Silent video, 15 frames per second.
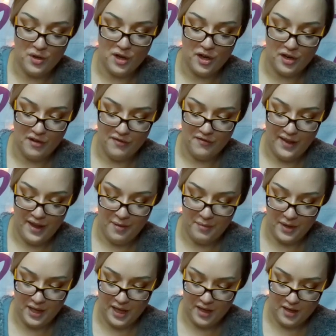her
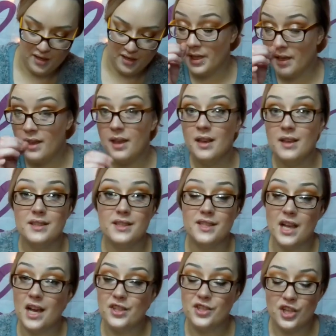family.
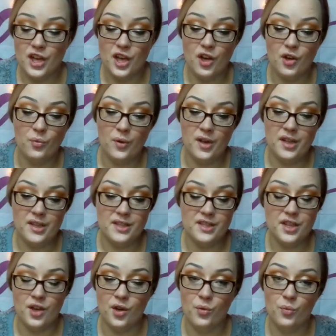Sasha was
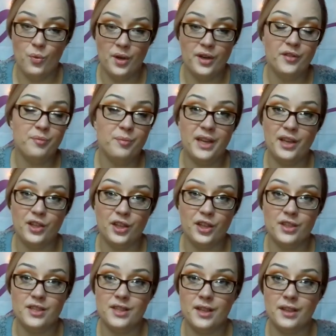uh, one of
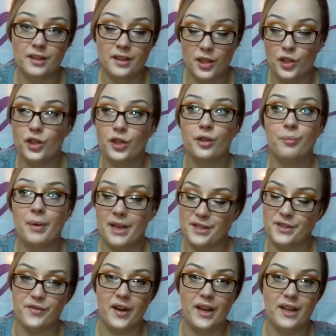Peter's literal
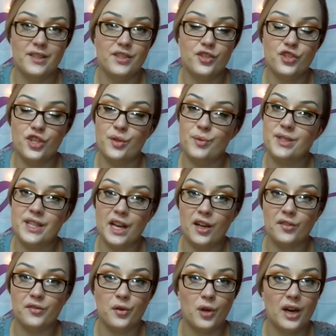best friends. She was there
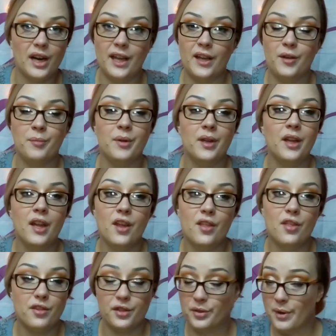for him
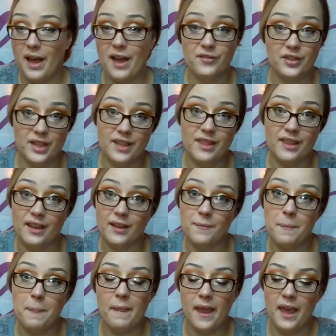through
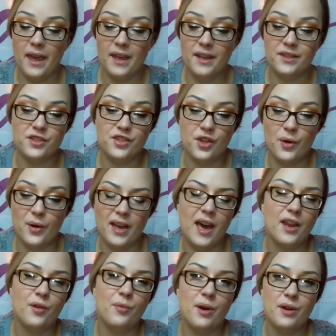everything. And so I
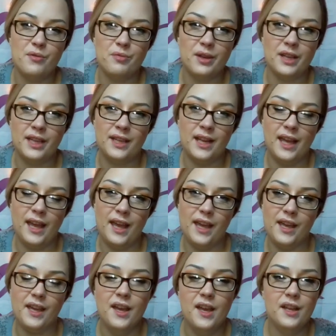kind of want to read
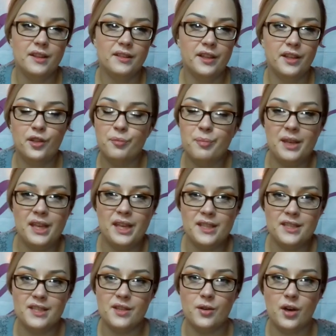a little
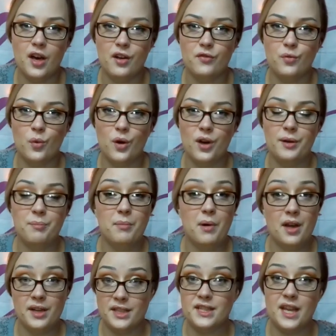piece of what
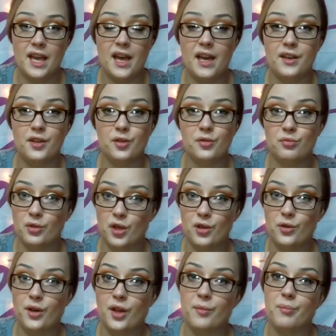Modest Had
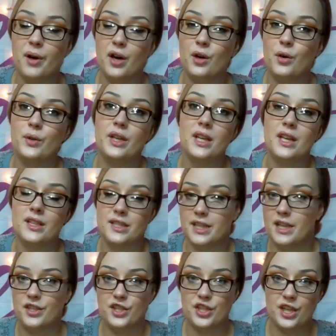wrote about
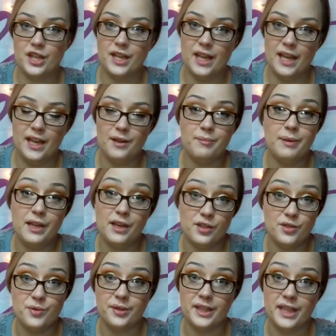Sasha and
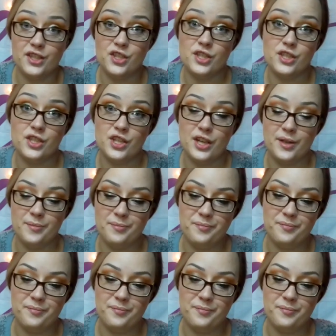Peter's relationship.